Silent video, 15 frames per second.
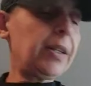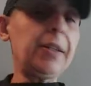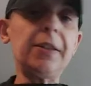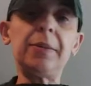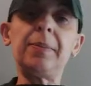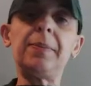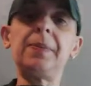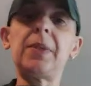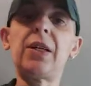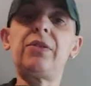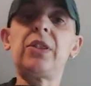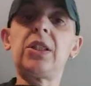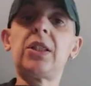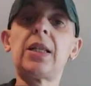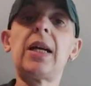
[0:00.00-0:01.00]
um,
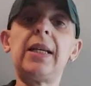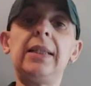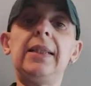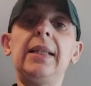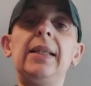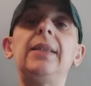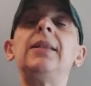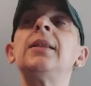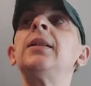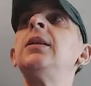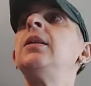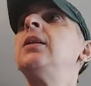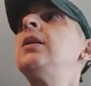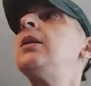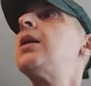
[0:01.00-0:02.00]
have decided.
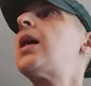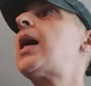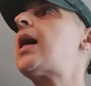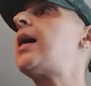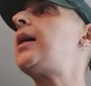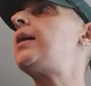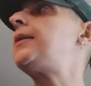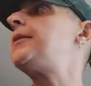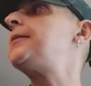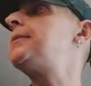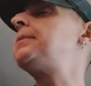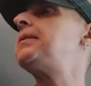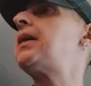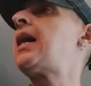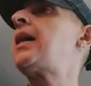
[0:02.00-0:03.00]
I,
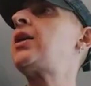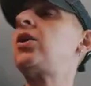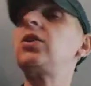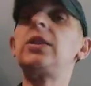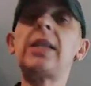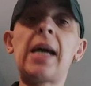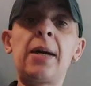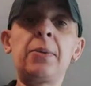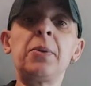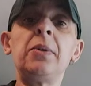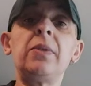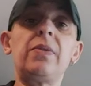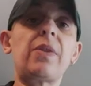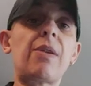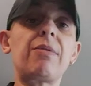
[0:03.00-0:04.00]
um, I got down,
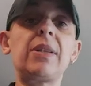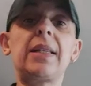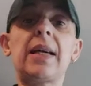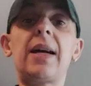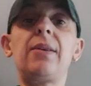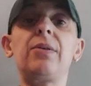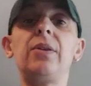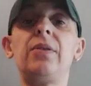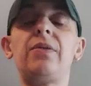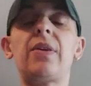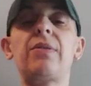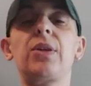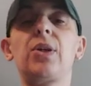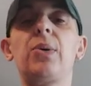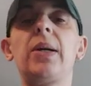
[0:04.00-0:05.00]
very down,
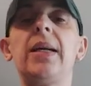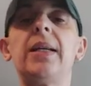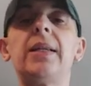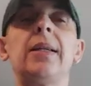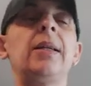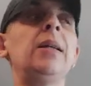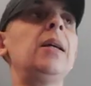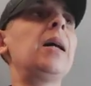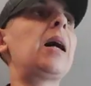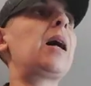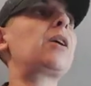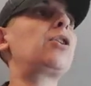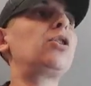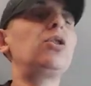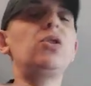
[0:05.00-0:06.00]
very quick.
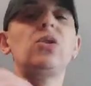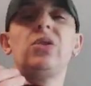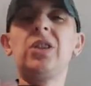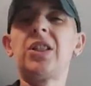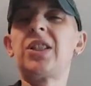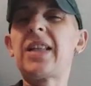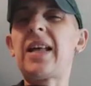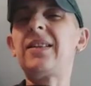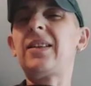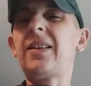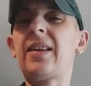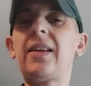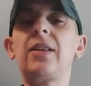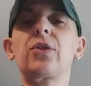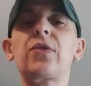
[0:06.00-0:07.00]
I couldn't understand
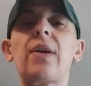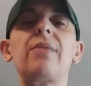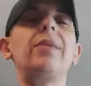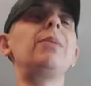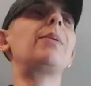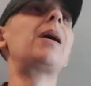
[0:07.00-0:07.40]
things very